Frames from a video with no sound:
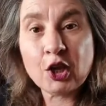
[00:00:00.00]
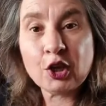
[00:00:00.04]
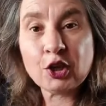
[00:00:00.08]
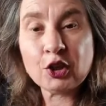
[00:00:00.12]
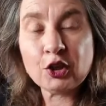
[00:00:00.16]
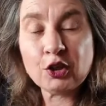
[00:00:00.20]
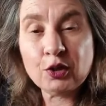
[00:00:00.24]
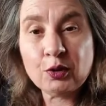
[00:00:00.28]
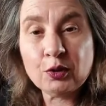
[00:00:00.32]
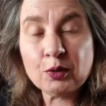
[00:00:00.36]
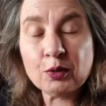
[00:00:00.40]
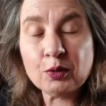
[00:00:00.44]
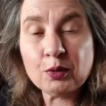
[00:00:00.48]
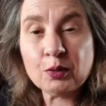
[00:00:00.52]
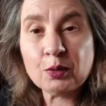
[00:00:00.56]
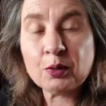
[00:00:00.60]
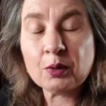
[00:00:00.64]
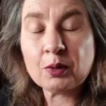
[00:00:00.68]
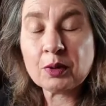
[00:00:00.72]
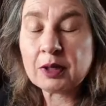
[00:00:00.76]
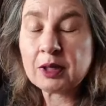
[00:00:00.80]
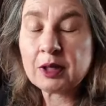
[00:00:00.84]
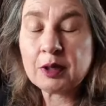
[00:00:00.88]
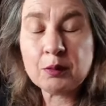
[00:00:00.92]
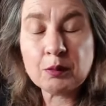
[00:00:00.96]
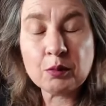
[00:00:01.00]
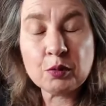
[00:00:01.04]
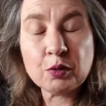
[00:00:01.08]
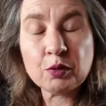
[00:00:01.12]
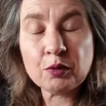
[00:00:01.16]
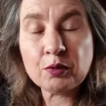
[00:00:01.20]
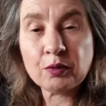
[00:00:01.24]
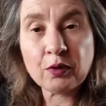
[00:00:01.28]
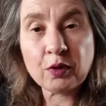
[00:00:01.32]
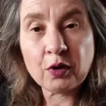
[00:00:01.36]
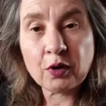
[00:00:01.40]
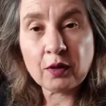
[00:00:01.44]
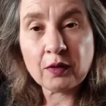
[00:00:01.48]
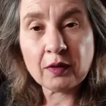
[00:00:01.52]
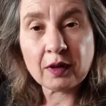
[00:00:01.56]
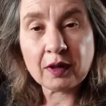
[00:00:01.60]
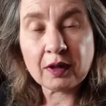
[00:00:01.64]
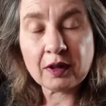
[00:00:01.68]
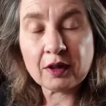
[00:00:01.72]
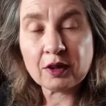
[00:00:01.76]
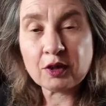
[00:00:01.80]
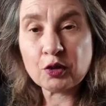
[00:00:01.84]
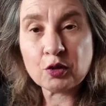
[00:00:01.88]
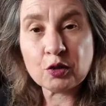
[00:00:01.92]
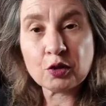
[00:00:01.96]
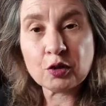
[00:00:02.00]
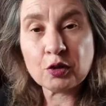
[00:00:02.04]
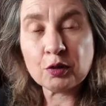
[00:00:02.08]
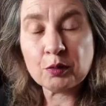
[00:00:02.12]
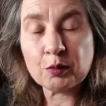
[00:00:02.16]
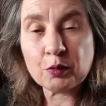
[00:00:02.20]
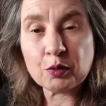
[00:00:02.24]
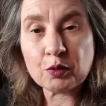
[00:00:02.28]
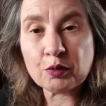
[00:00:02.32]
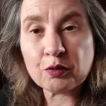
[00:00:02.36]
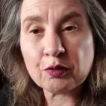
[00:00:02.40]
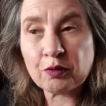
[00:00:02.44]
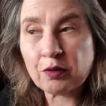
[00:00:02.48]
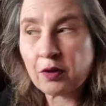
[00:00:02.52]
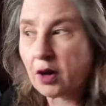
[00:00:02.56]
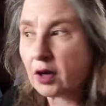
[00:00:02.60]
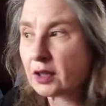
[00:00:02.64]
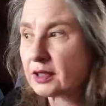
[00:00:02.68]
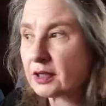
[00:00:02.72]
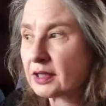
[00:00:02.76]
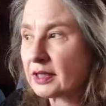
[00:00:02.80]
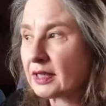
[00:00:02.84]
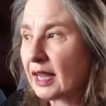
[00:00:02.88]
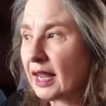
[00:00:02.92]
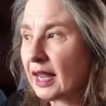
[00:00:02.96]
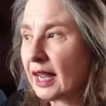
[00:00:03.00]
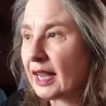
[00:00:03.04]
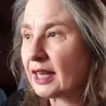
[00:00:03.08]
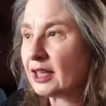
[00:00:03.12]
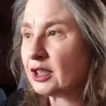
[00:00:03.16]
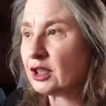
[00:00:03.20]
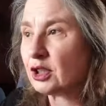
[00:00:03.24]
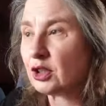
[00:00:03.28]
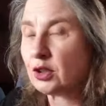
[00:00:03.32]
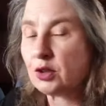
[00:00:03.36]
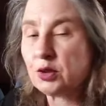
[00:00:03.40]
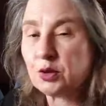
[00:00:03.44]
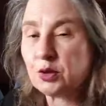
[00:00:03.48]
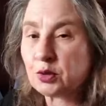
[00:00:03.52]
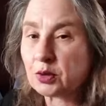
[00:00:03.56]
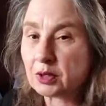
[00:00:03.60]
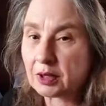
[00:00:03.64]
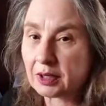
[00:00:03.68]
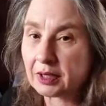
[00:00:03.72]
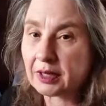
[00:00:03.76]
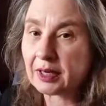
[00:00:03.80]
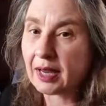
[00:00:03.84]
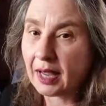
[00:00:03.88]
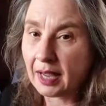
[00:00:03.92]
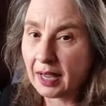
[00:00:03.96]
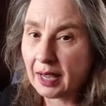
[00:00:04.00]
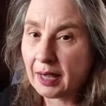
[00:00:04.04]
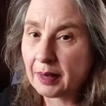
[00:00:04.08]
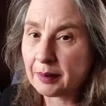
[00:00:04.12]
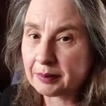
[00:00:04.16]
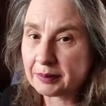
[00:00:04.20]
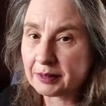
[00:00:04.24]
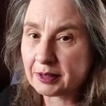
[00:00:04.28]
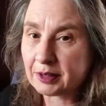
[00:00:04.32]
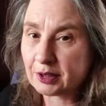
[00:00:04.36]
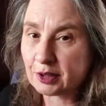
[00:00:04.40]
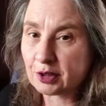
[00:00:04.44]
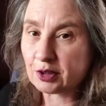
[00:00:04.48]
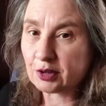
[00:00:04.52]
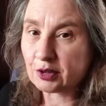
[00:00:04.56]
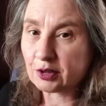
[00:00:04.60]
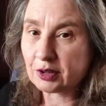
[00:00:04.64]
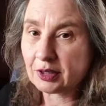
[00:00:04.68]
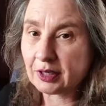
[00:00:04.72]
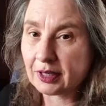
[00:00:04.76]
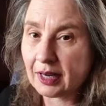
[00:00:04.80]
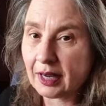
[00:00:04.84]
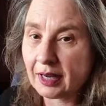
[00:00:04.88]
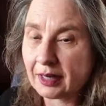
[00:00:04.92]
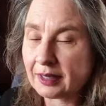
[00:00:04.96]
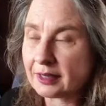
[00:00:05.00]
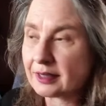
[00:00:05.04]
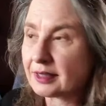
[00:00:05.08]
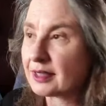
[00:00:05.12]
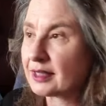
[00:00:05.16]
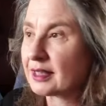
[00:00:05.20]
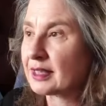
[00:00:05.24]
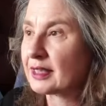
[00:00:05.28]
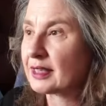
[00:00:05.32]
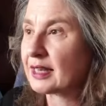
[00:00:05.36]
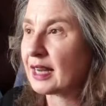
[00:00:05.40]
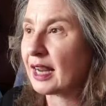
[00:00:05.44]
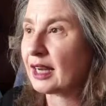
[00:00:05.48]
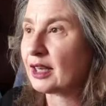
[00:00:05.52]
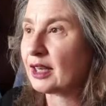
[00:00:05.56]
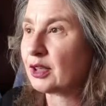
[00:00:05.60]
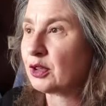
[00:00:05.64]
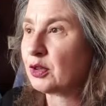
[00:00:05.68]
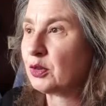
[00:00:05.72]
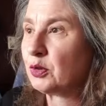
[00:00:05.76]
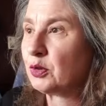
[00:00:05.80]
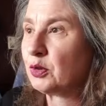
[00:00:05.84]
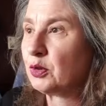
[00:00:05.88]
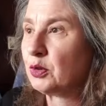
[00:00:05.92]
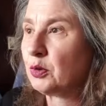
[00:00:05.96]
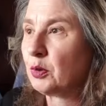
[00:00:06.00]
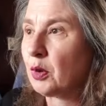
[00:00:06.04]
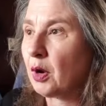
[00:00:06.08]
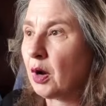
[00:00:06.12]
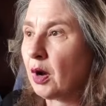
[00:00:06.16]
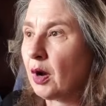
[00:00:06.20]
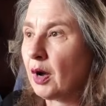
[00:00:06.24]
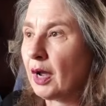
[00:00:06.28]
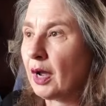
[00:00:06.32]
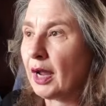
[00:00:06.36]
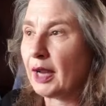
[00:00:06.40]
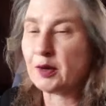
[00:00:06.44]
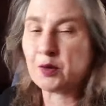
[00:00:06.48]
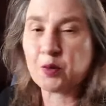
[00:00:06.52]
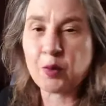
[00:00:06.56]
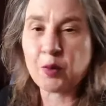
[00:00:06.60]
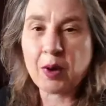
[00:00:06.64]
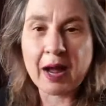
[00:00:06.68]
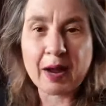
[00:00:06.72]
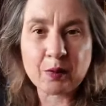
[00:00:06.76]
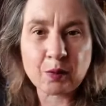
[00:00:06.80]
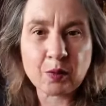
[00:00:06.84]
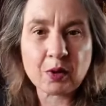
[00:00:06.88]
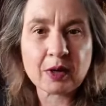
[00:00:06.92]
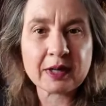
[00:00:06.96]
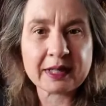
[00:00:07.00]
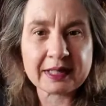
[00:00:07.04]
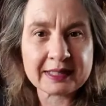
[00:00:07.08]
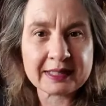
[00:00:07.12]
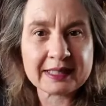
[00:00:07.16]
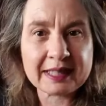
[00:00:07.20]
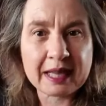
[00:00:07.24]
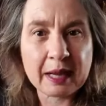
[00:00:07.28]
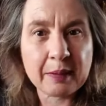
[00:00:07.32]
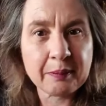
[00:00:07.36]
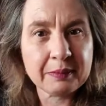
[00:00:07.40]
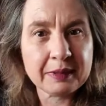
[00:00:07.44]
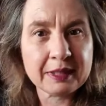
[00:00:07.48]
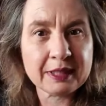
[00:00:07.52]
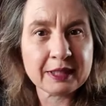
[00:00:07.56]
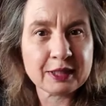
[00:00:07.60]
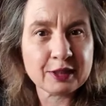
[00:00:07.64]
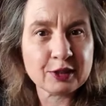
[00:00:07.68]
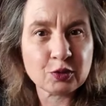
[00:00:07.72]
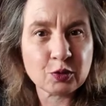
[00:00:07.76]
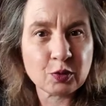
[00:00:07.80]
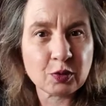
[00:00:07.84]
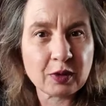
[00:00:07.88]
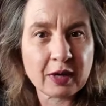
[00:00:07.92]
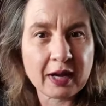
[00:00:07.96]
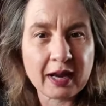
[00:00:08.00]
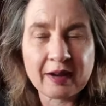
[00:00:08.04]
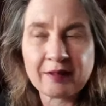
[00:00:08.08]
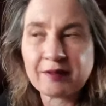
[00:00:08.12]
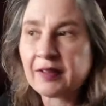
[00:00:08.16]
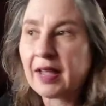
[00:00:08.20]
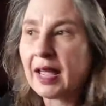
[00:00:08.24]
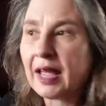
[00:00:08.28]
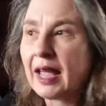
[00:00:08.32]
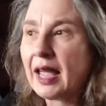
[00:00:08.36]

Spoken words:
You can move further, you can move faster, and you can absolutely understand who you are and why what is happening in your life